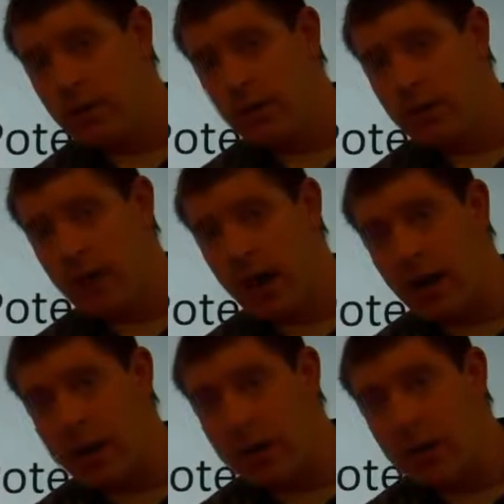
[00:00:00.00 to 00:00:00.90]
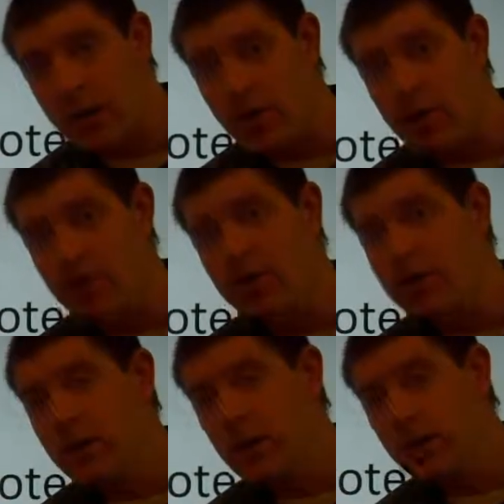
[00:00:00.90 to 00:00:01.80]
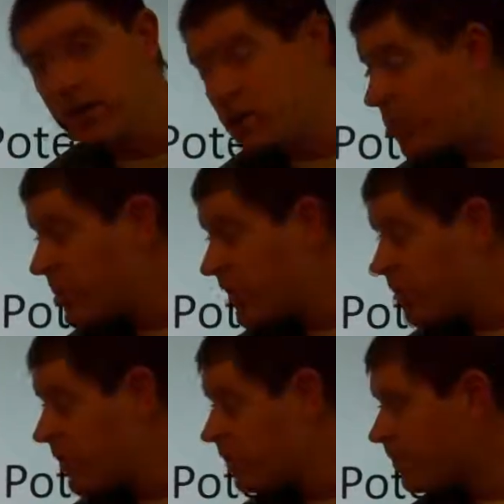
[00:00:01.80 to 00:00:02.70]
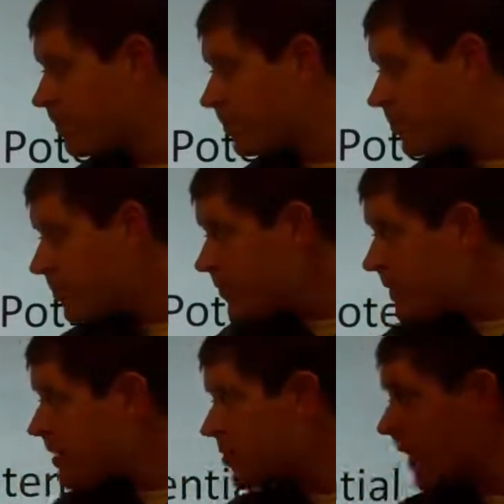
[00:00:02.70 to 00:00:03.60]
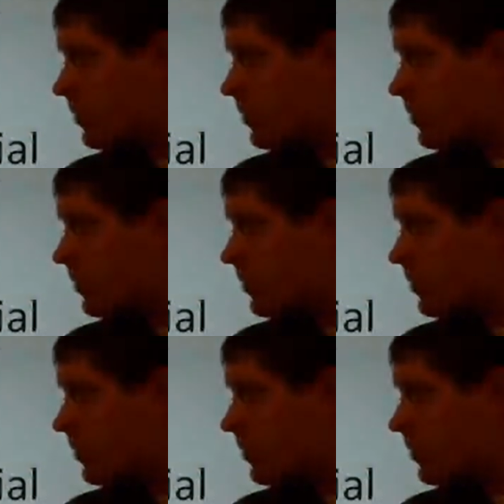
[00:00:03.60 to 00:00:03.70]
a non-zero cell potential. So that